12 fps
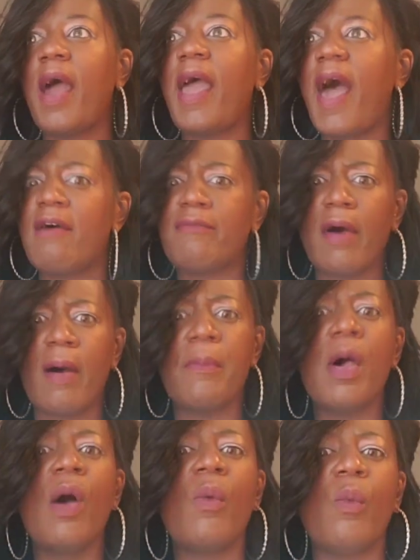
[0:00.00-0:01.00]
I have
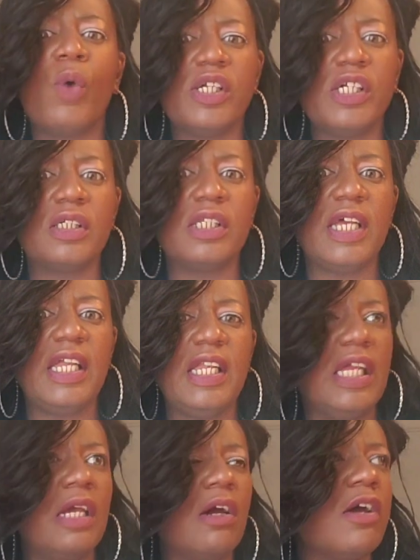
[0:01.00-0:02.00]
one young
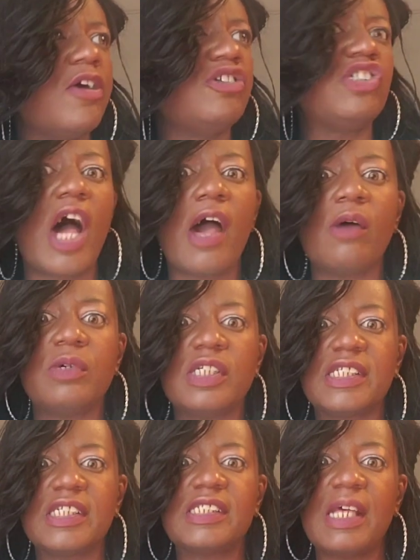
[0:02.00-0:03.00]
lady, her child
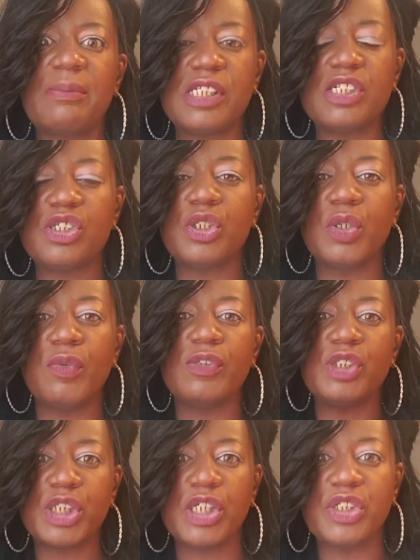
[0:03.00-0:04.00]
was accepted to
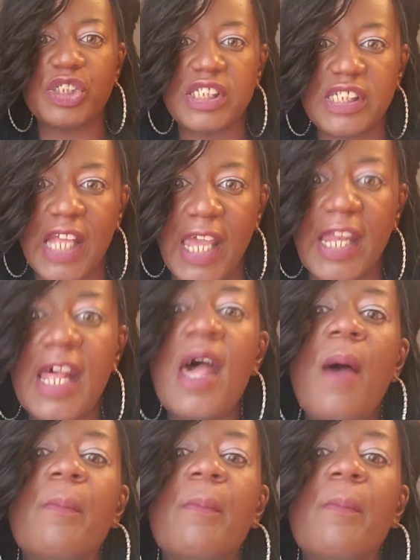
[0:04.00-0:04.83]
Virginia State,